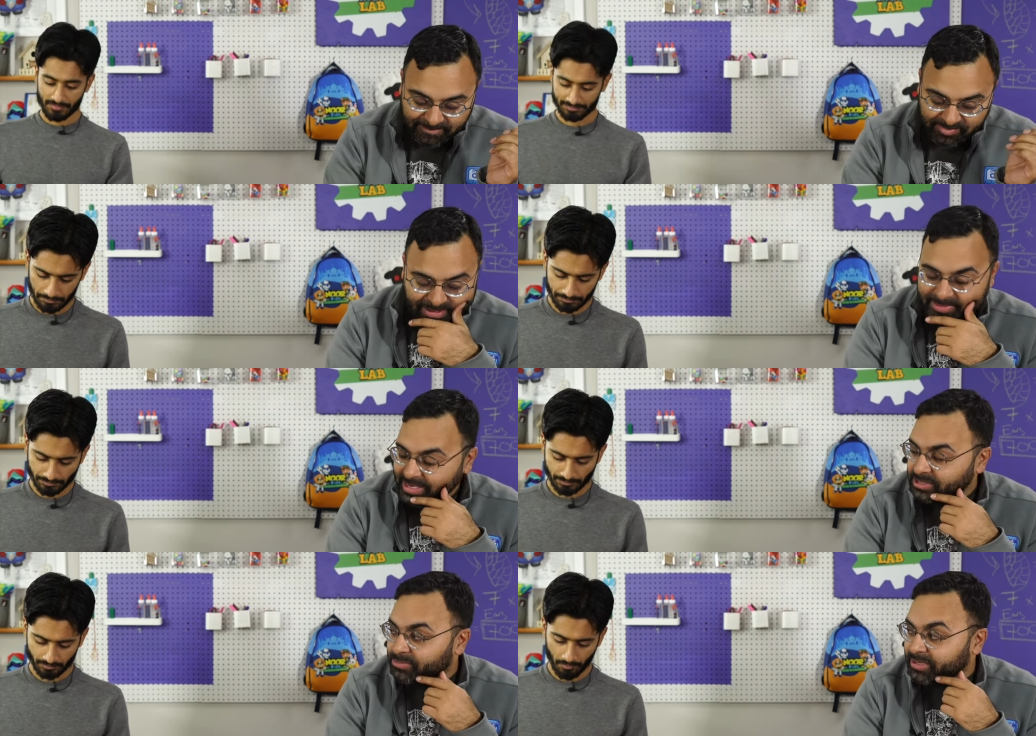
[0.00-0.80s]
Speaker 1: I'm
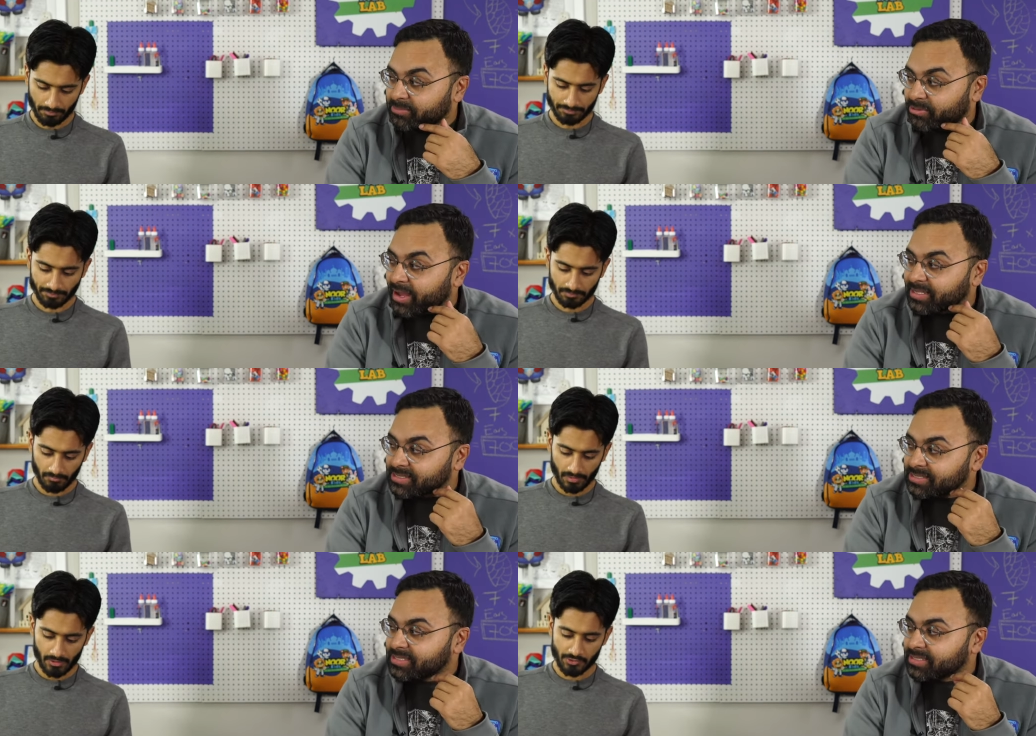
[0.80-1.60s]
actually pretty
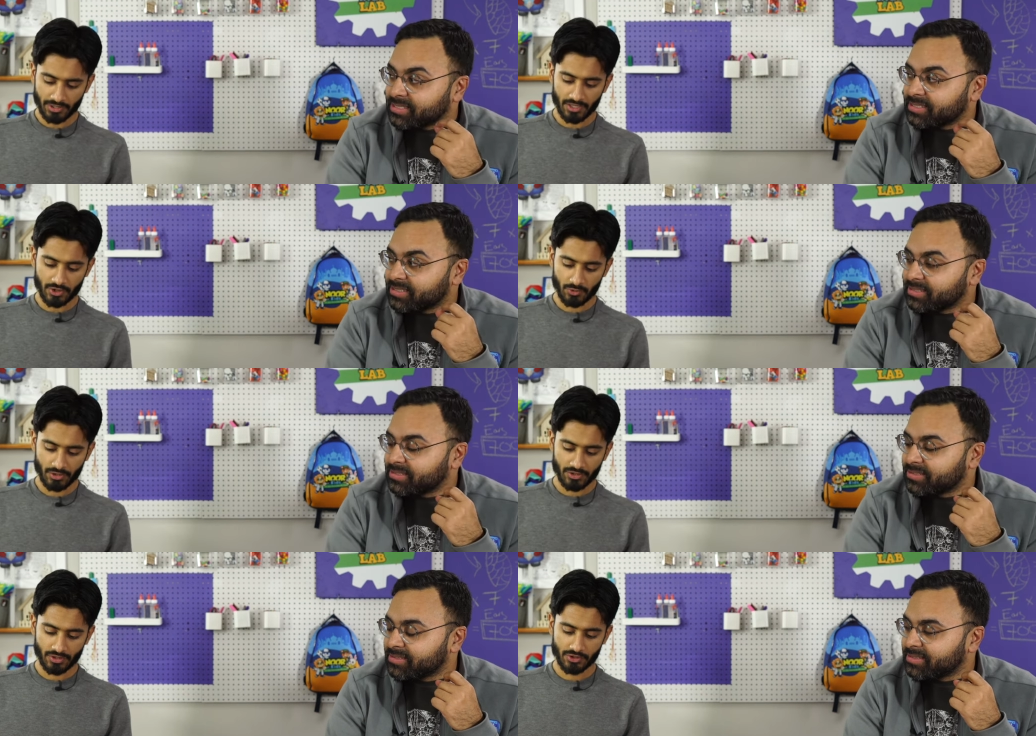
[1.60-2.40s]
impressed. It was a nice
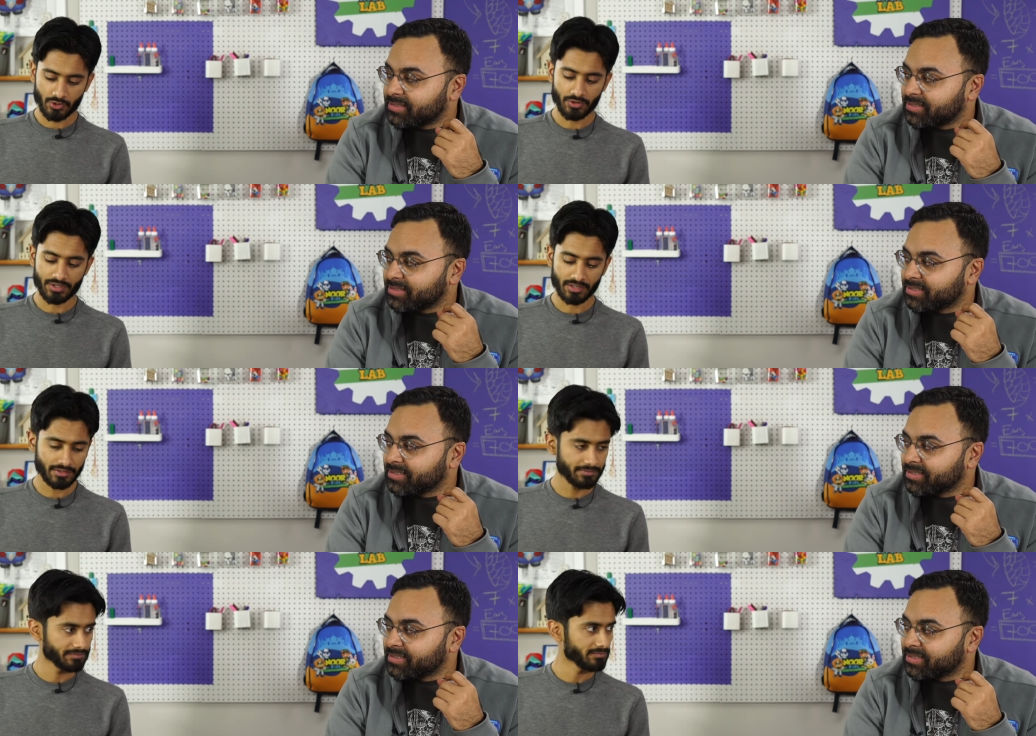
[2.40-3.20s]
twist on storytelling.
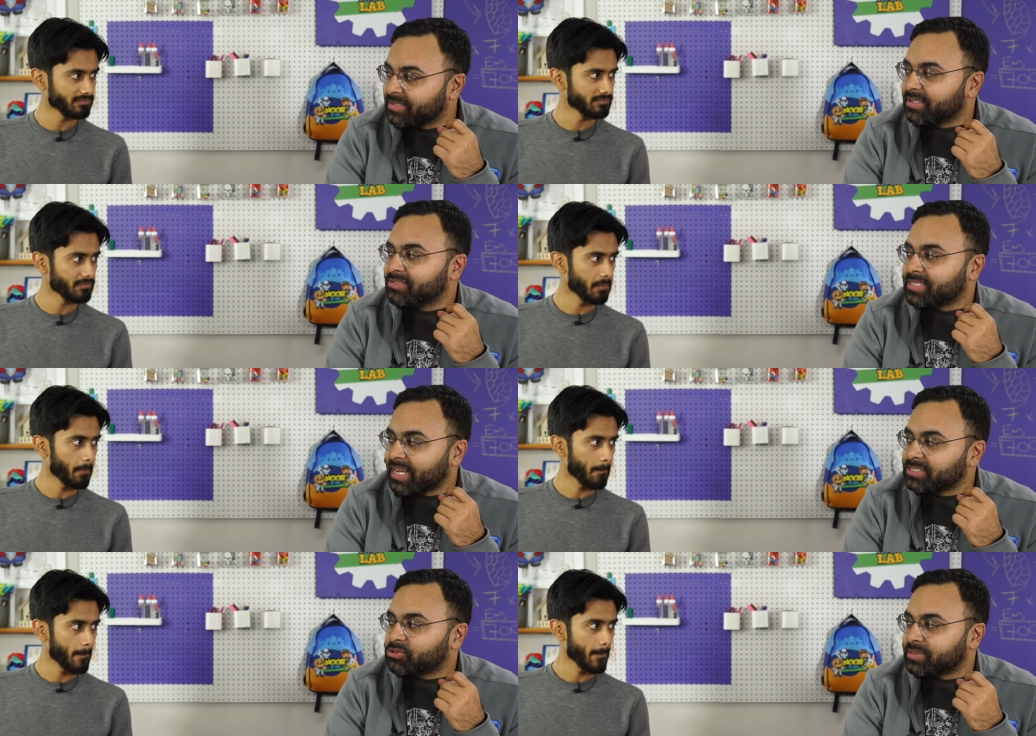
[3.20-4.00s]
It was a
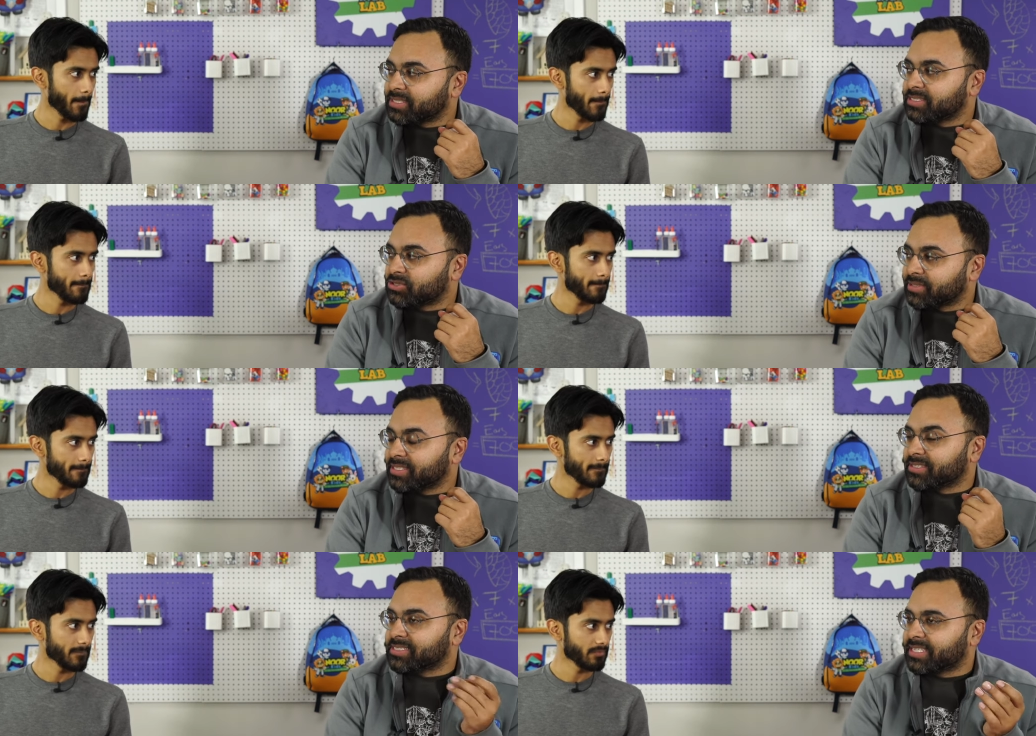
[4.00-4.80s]
nice twist on
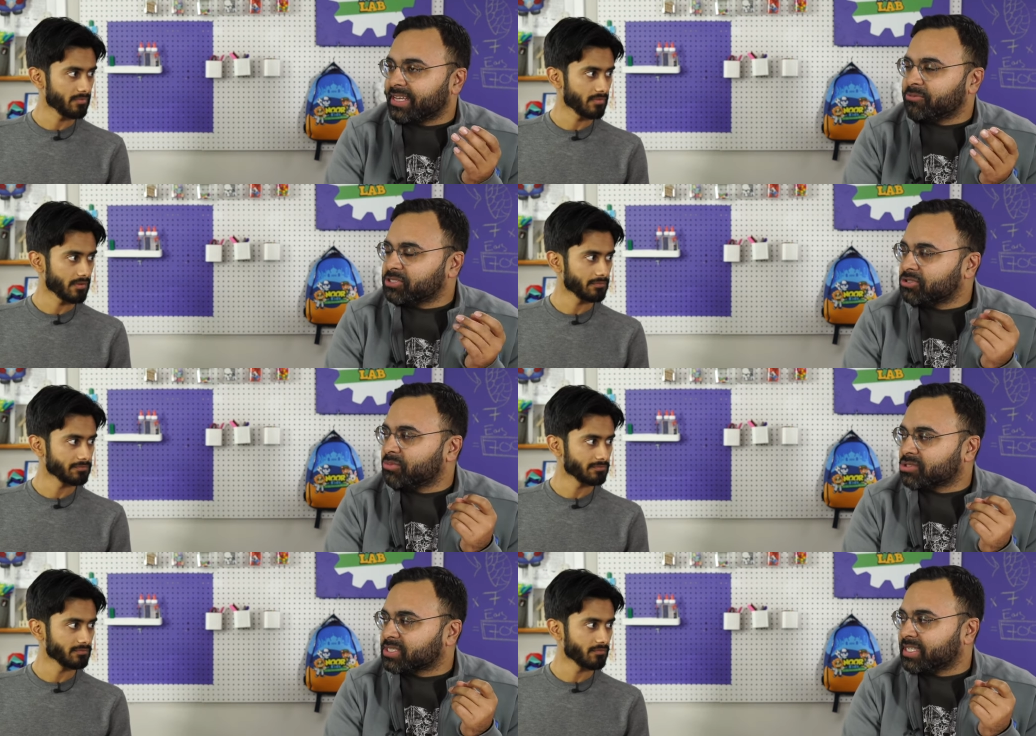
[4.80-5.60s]
storytelling skit. We should do
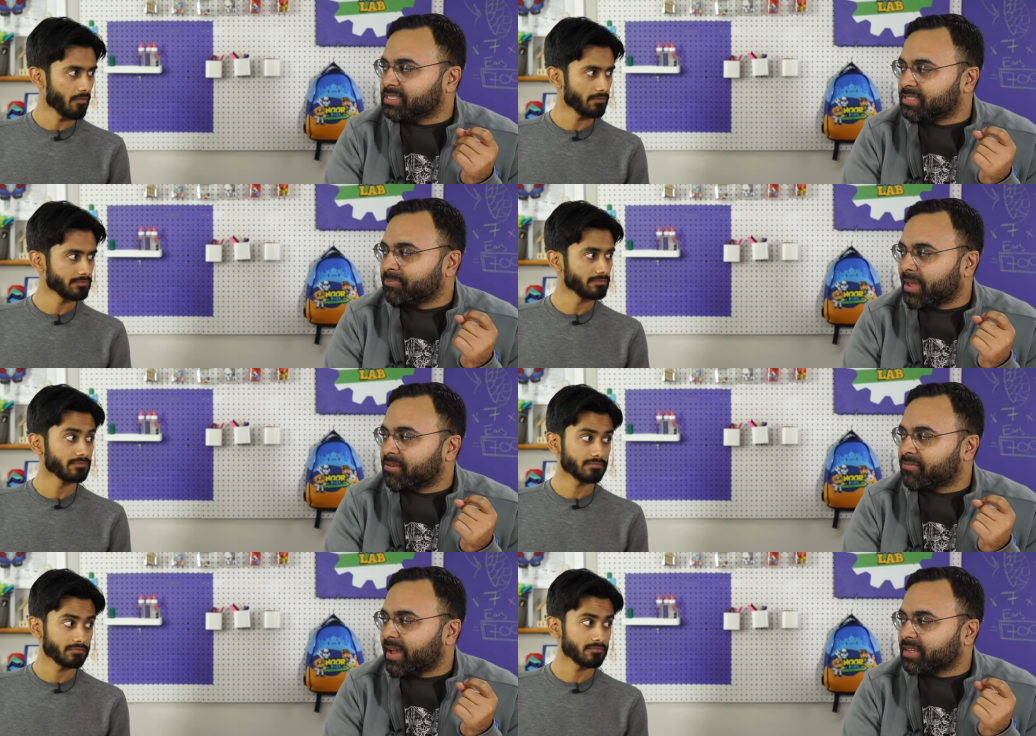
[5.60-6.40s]
more skits. Matter of
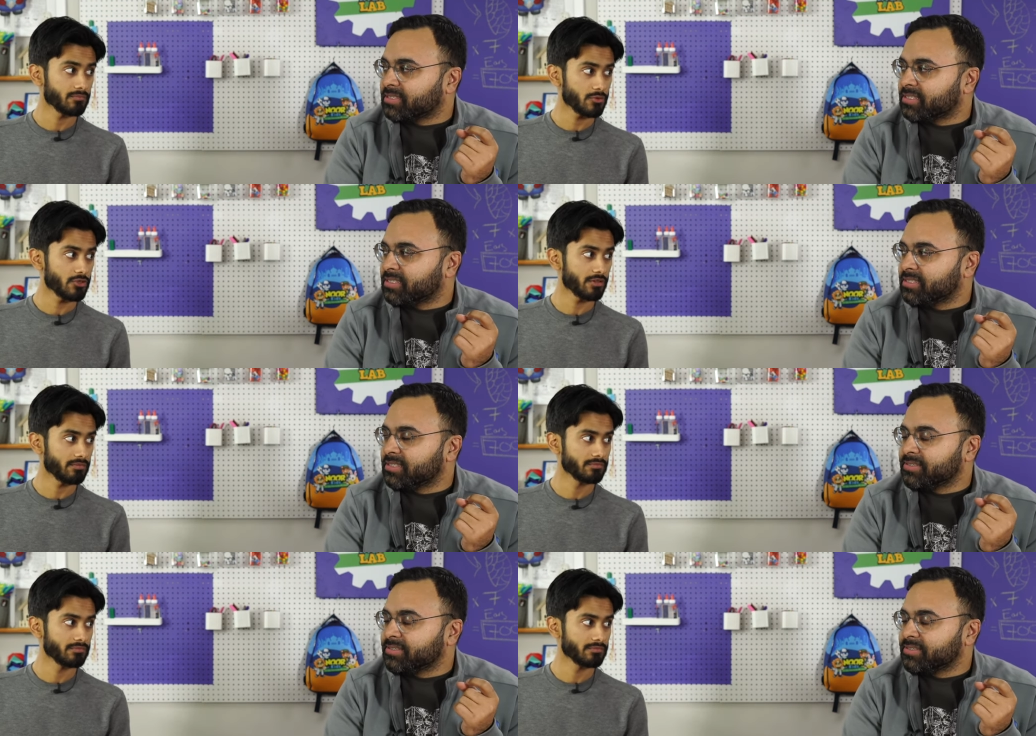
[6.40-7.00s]
fact, we should.